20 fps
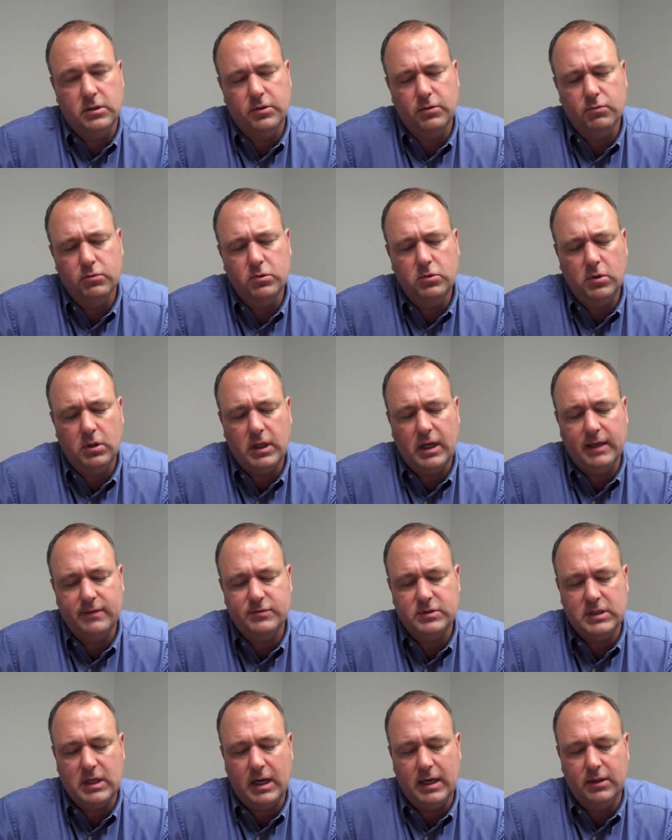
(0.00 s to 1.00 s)
the rural
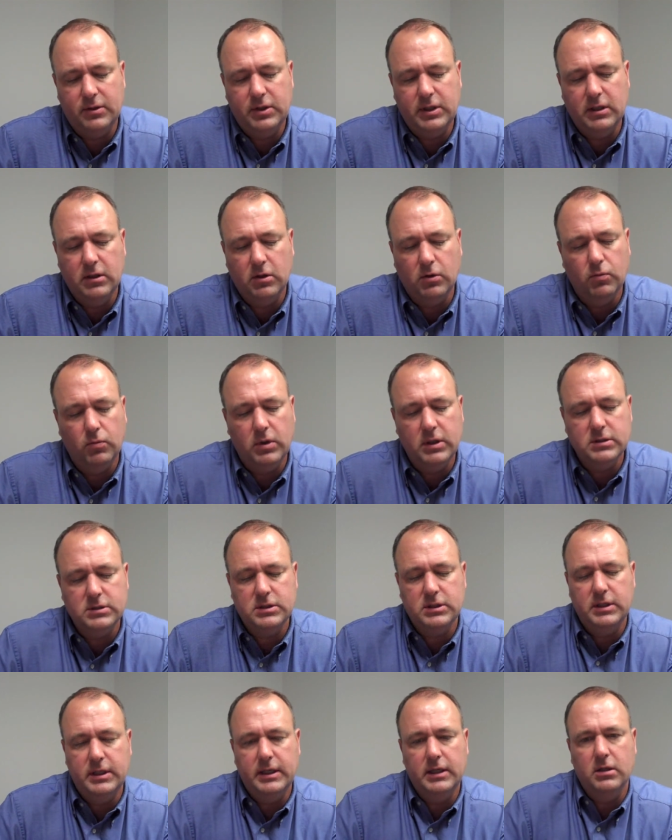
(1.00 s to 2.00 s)
lifestyle dealer wants
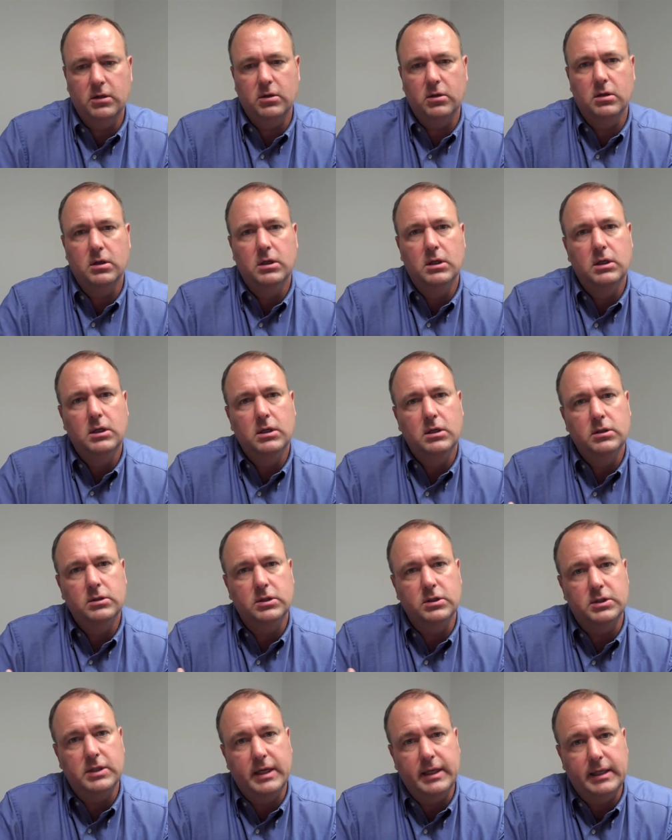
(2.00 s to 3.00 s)
a dealer
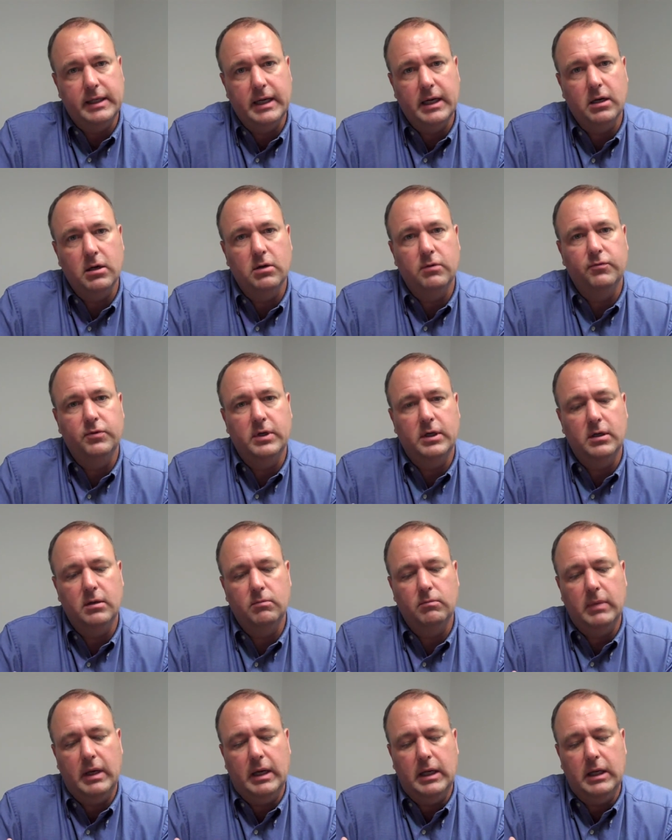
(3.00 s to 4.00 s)
to take care of them
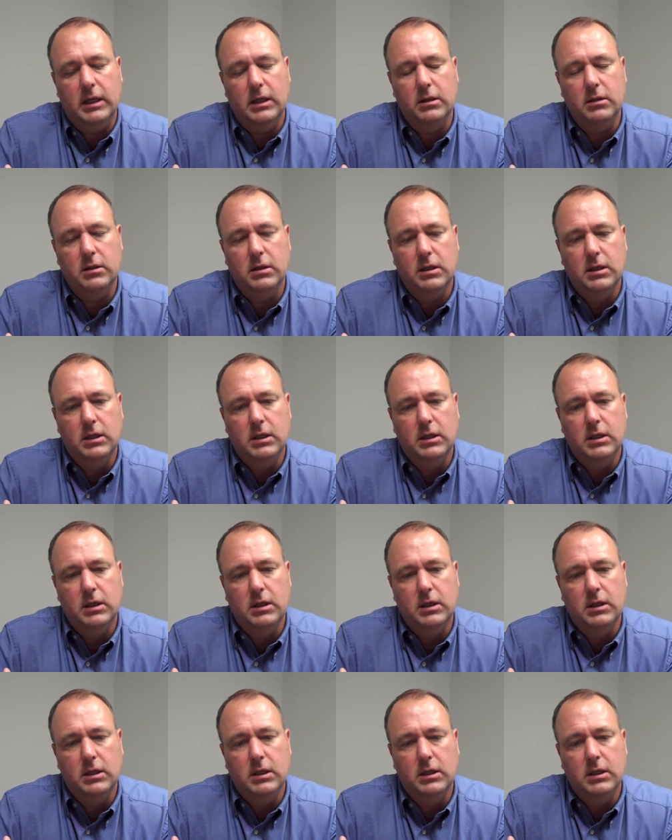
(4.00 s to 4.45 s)
and